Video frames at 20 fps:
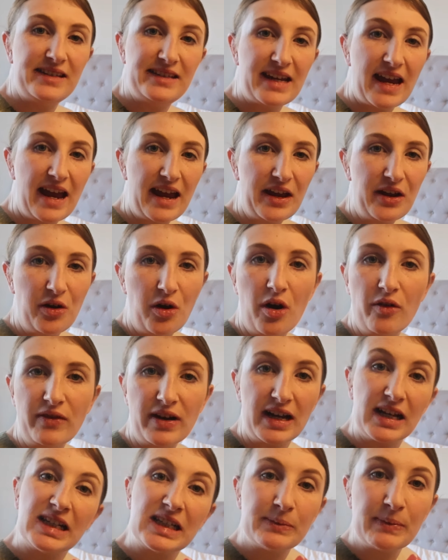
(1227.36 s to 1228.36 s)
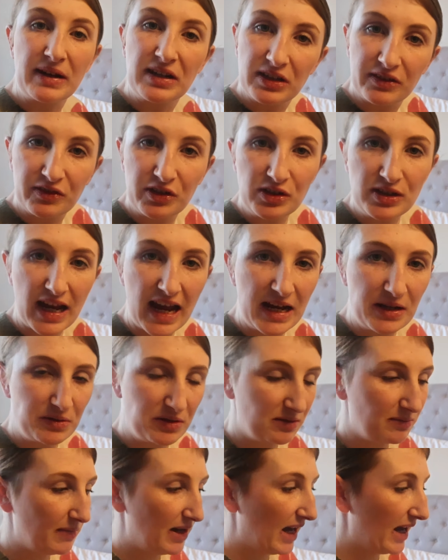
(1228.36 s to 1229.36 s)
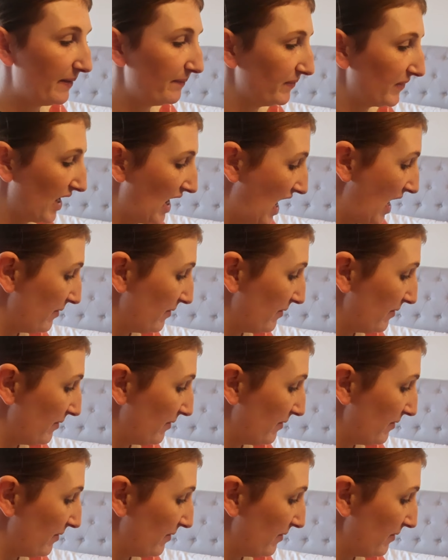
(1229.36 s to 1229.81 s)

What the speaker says: day of spend a few days with me,